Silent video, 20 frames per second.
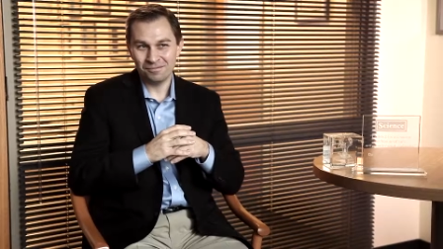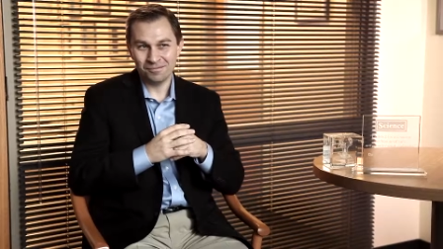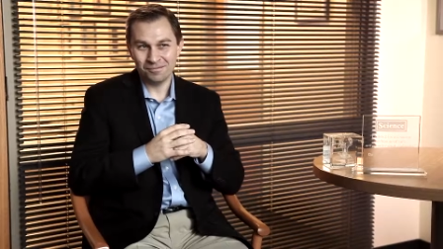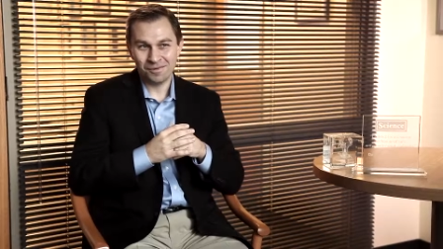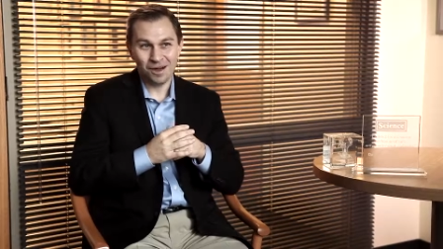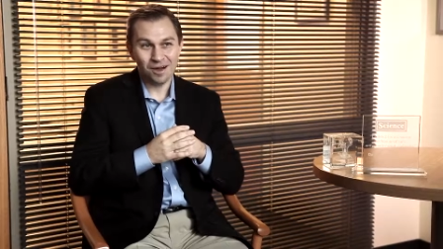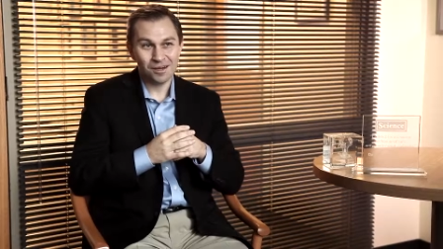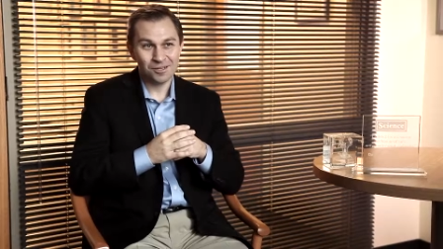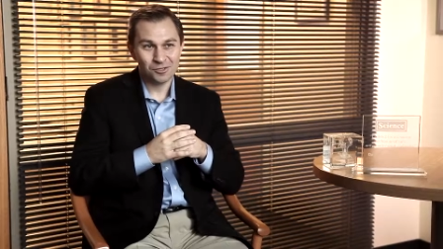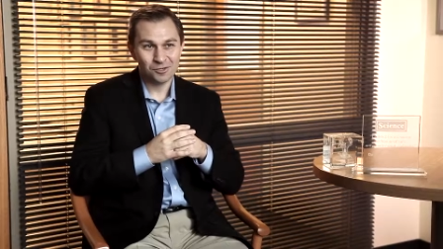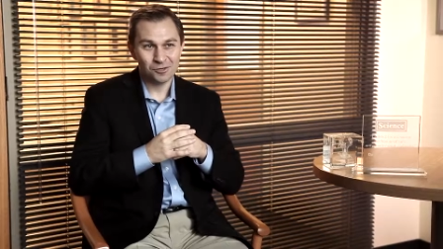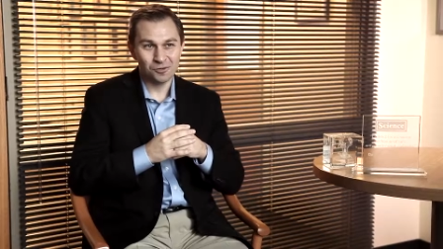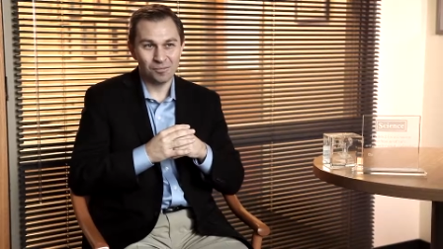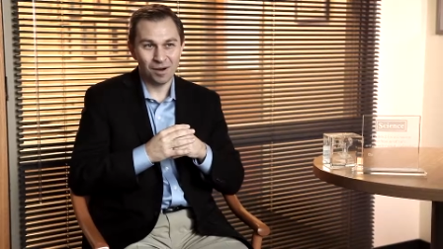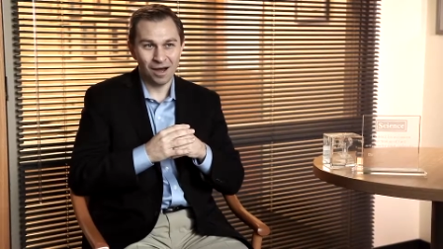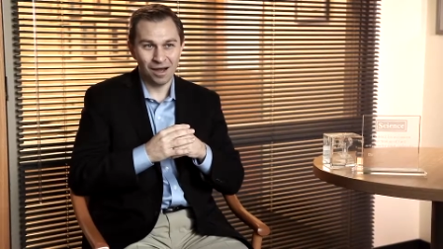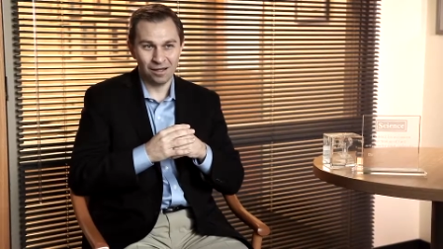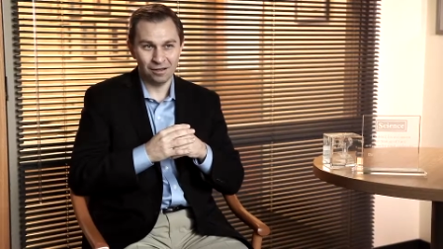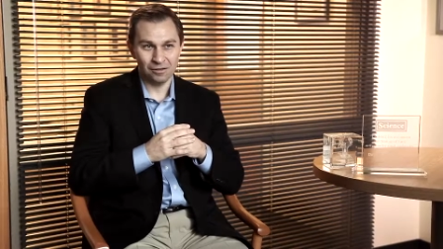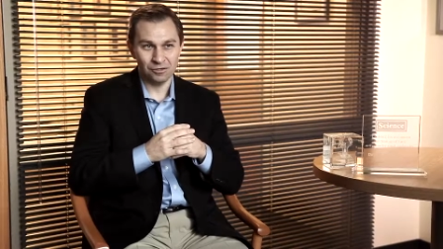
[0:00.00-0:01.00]
high school
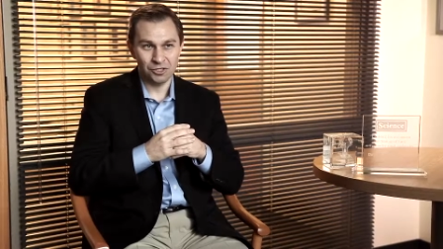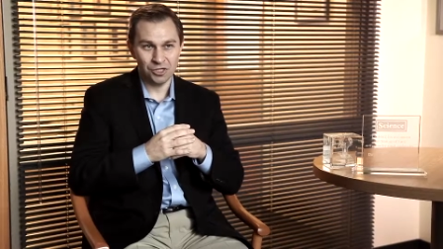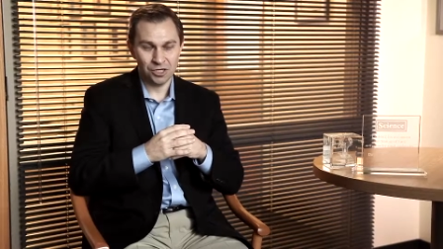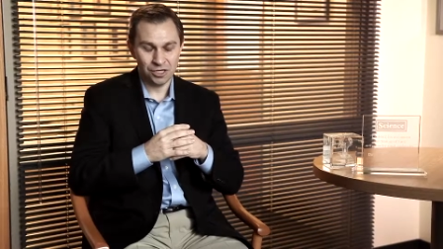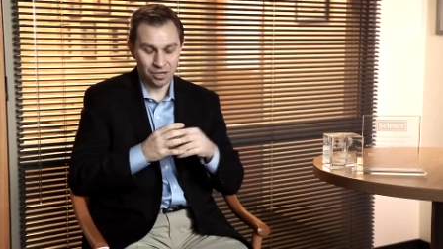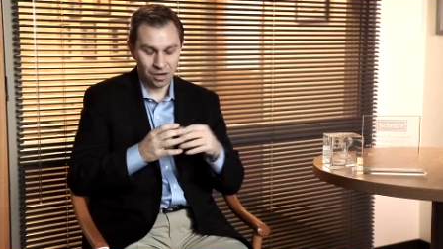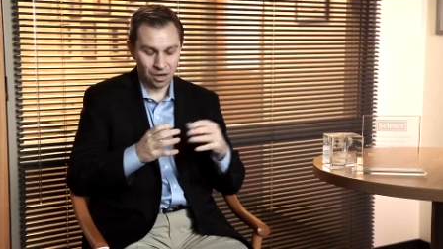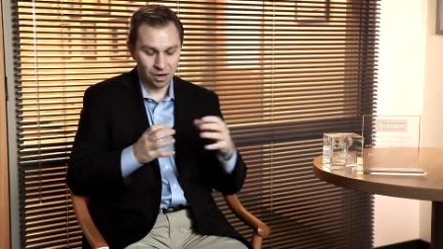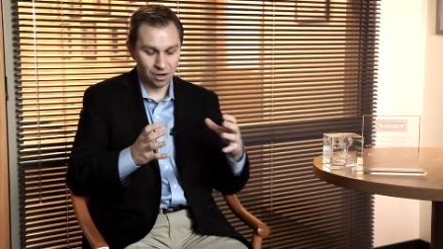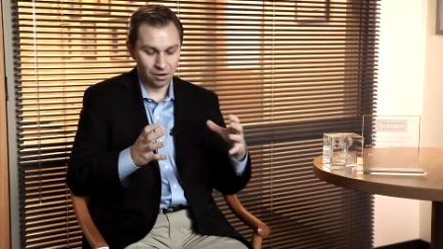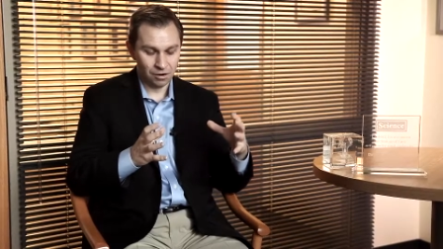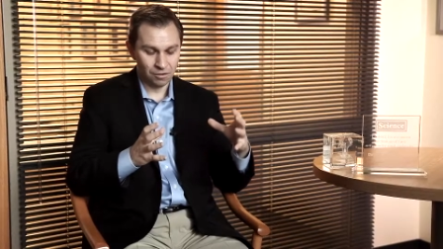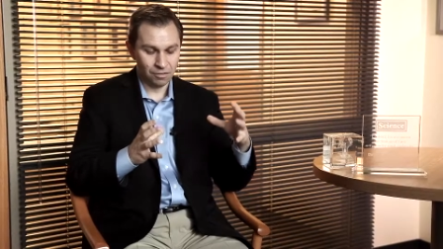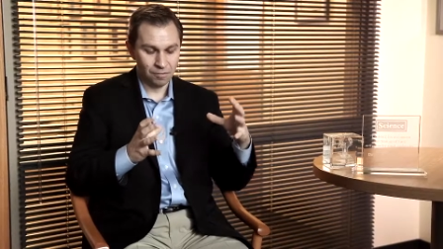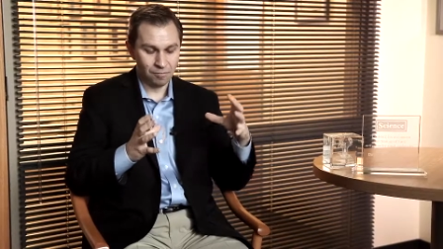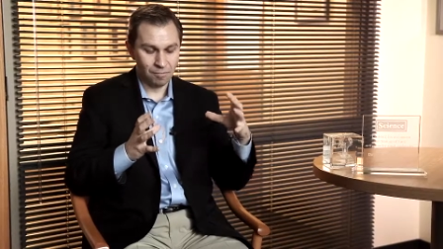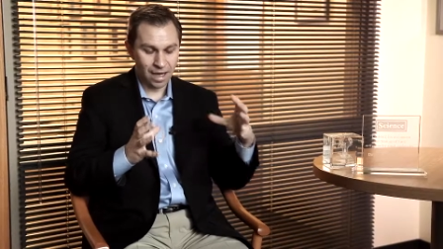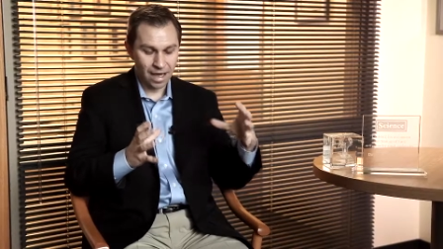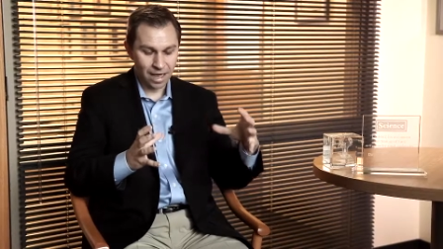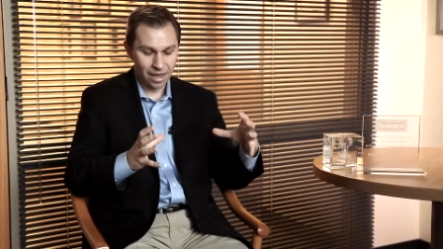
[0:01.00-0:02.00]
biology, are the
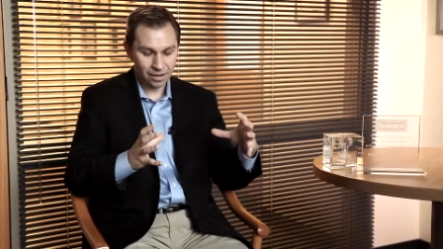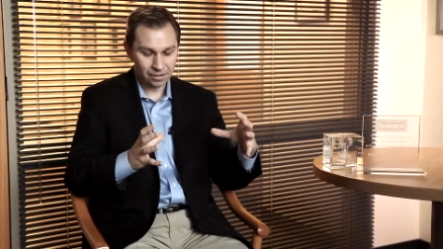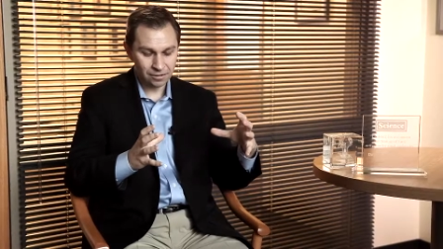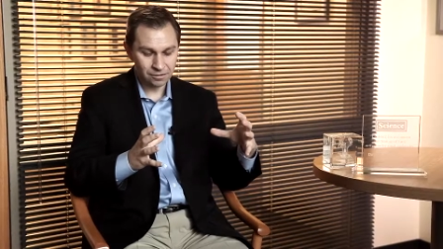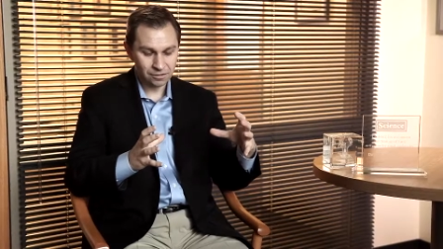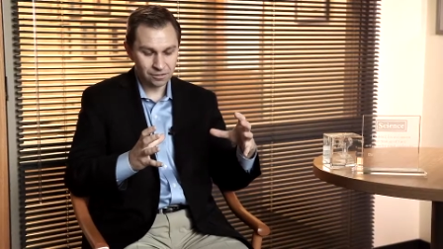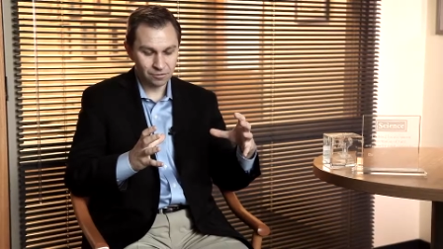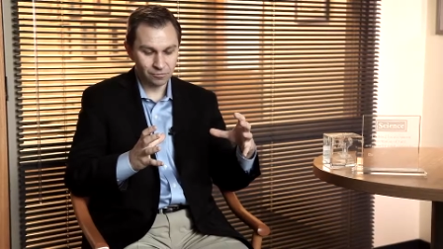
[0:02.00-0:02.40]
bags